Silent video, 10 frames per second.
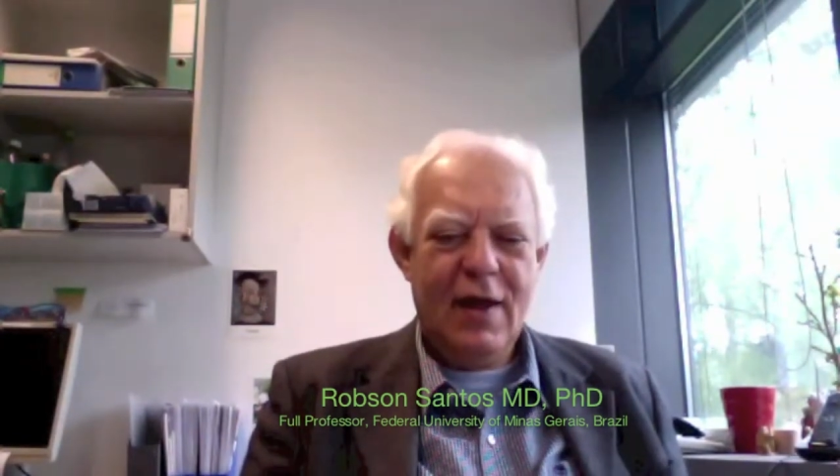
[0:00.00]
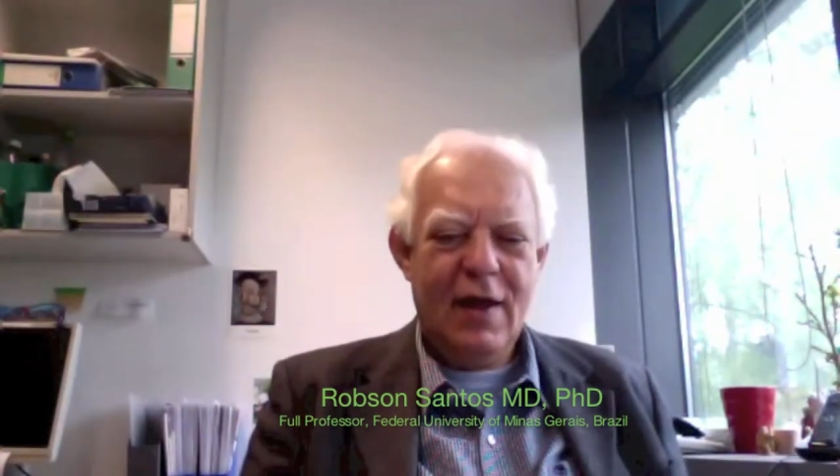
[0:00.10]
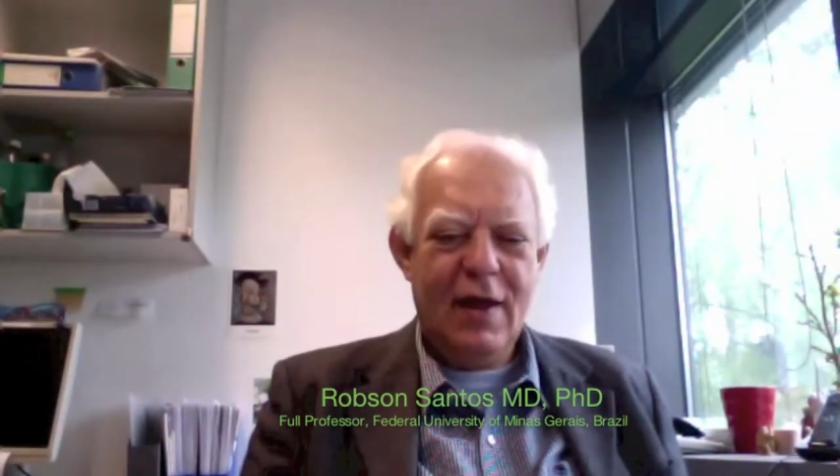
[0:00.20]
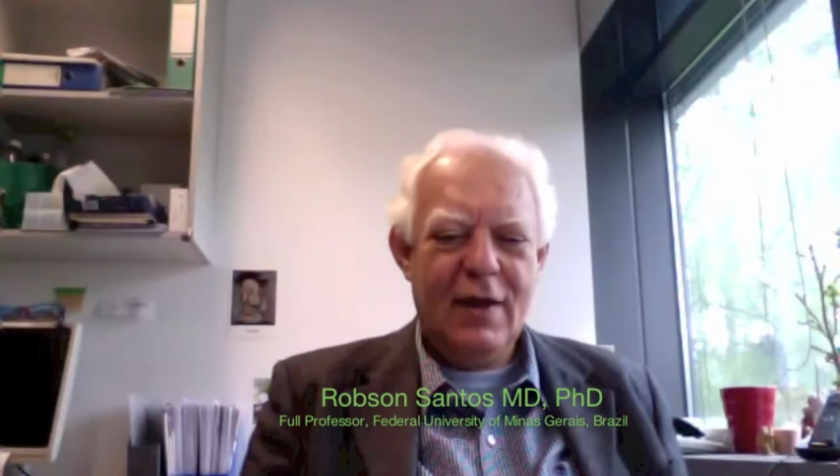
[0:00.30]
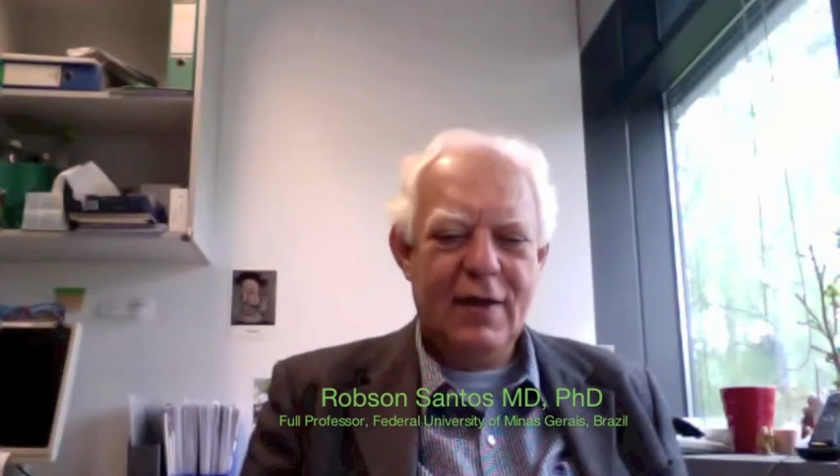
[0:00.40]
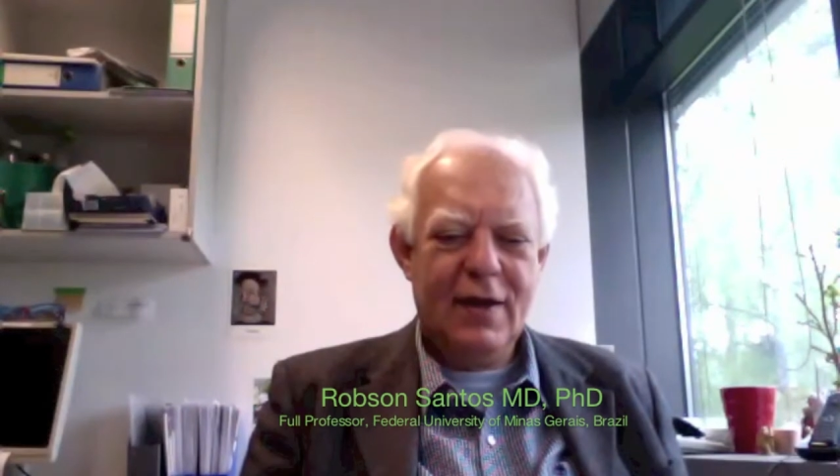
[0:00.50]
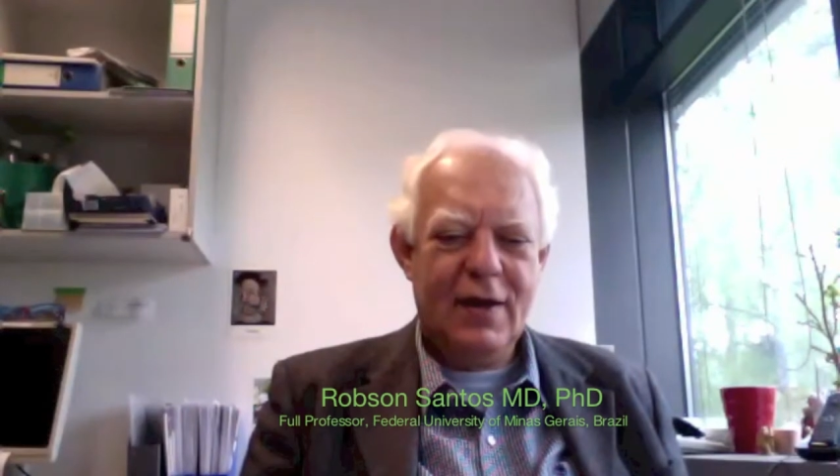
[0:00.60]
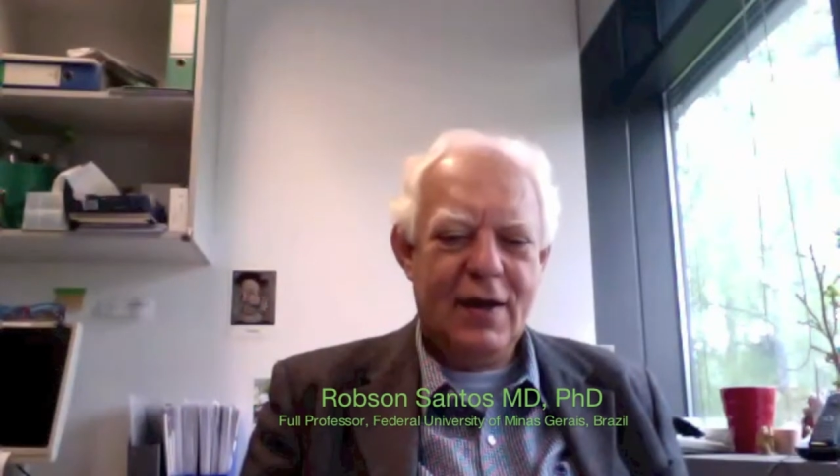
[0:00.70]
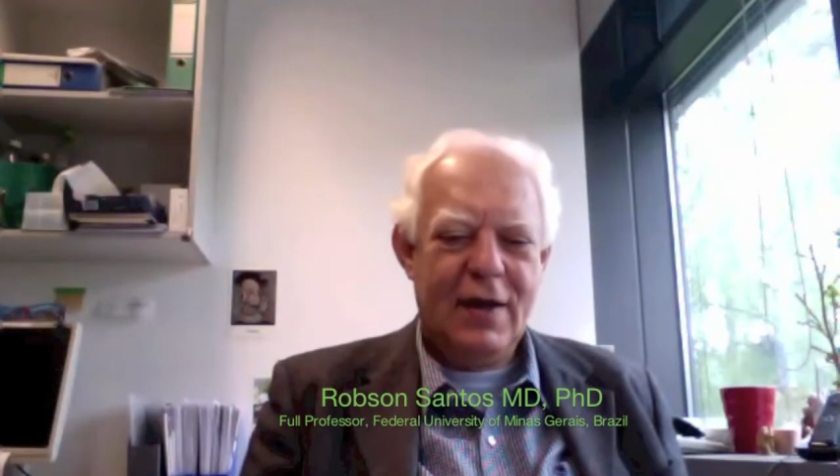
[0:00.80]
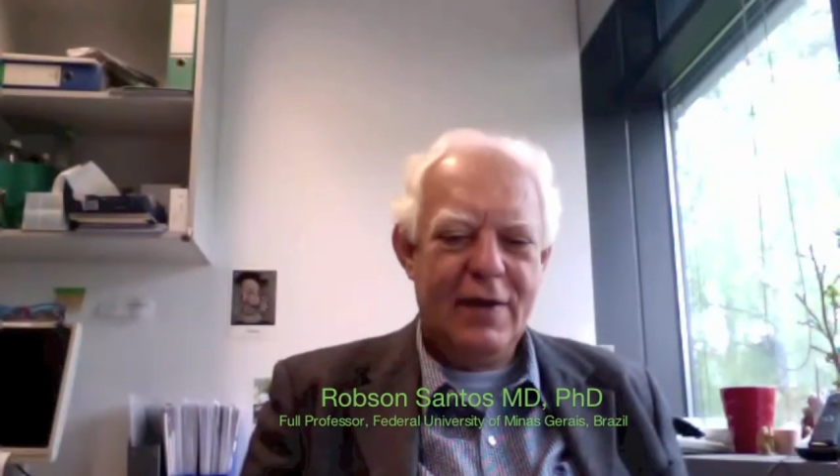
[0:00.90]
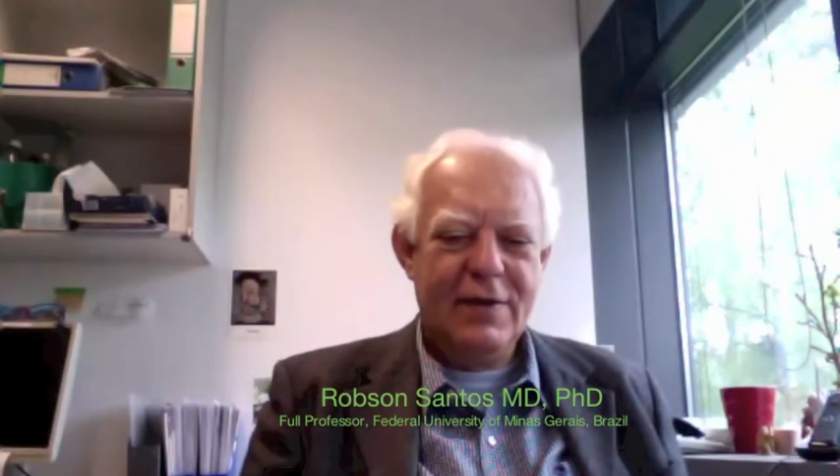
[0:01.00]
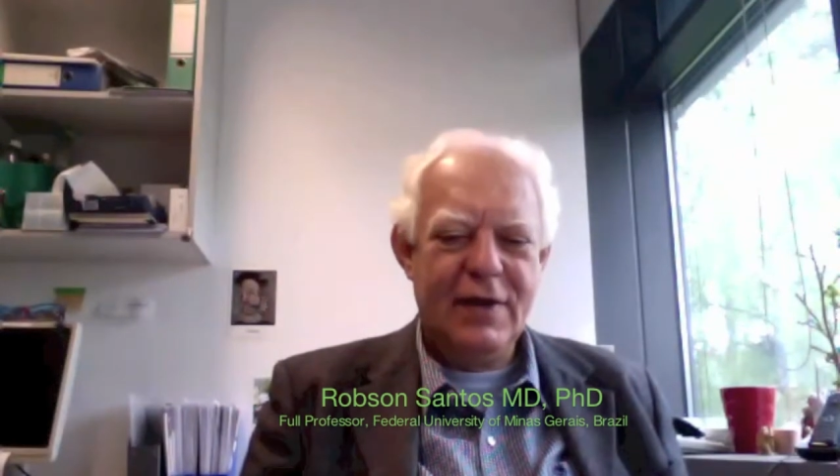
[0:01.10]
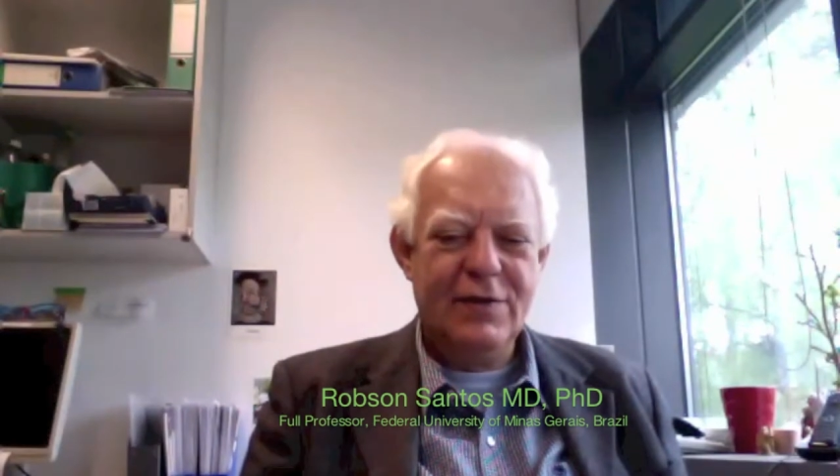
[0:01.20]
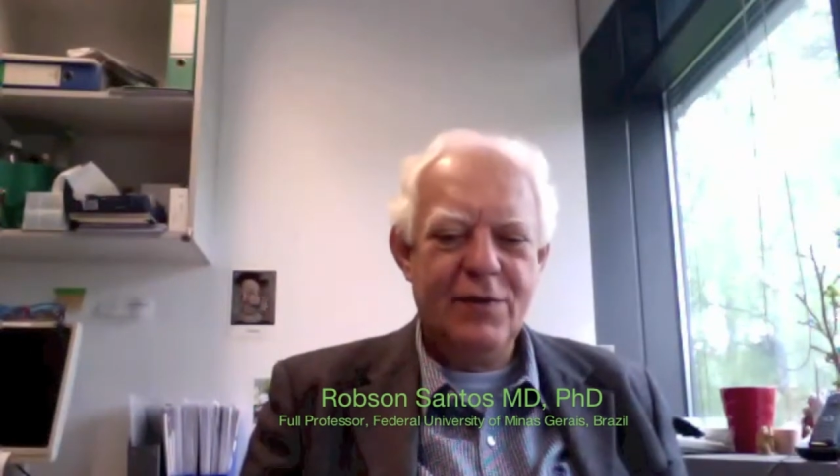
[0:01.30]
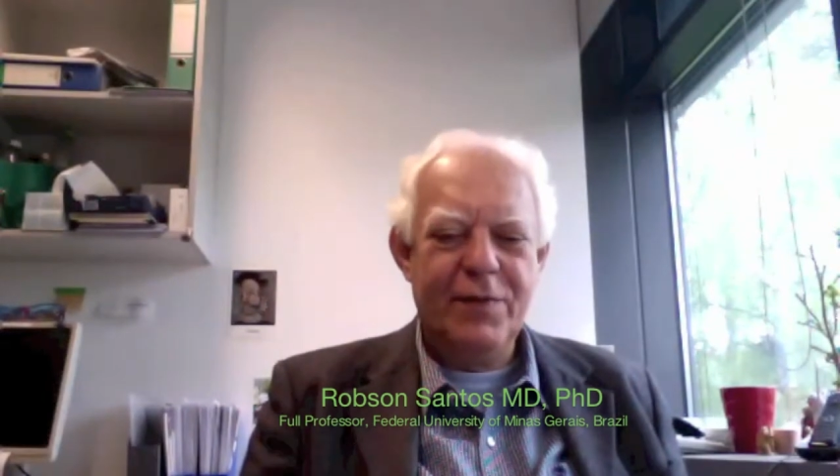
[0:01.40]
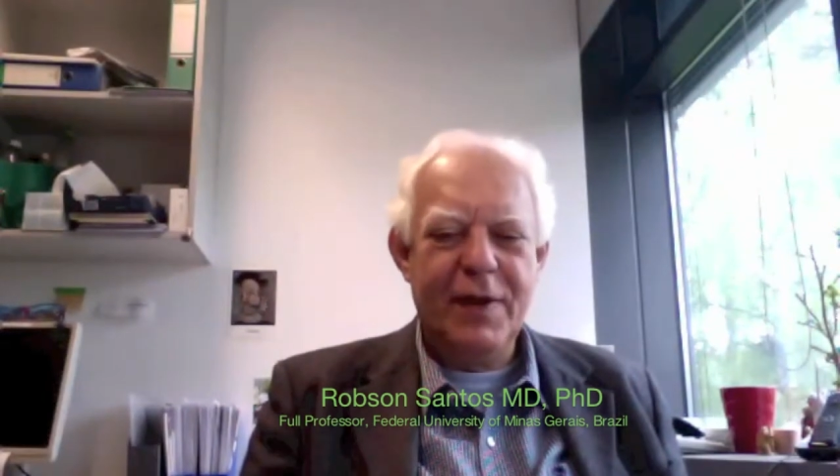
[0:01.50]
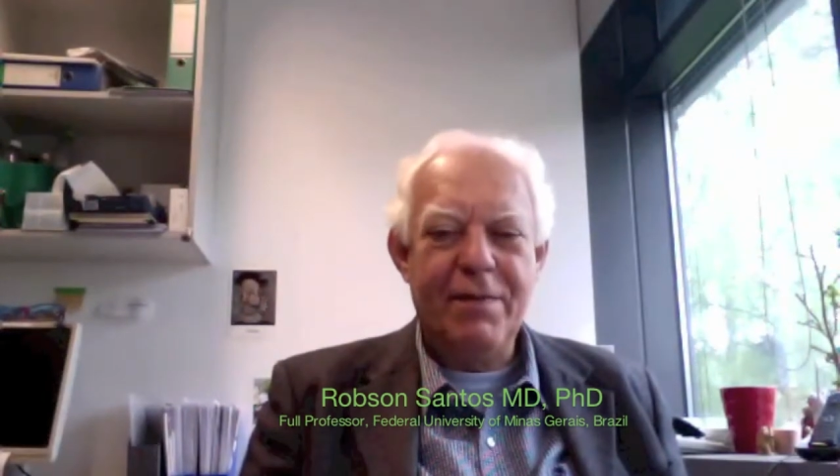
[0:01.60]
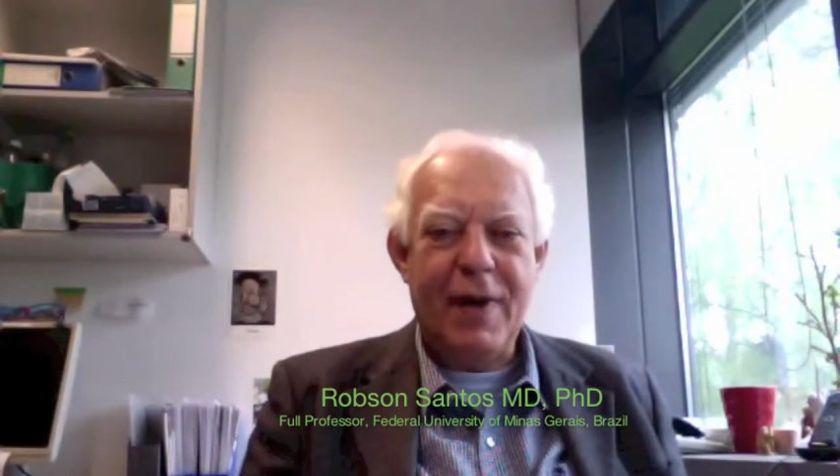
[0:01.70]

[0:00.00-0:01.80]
and uh, this will be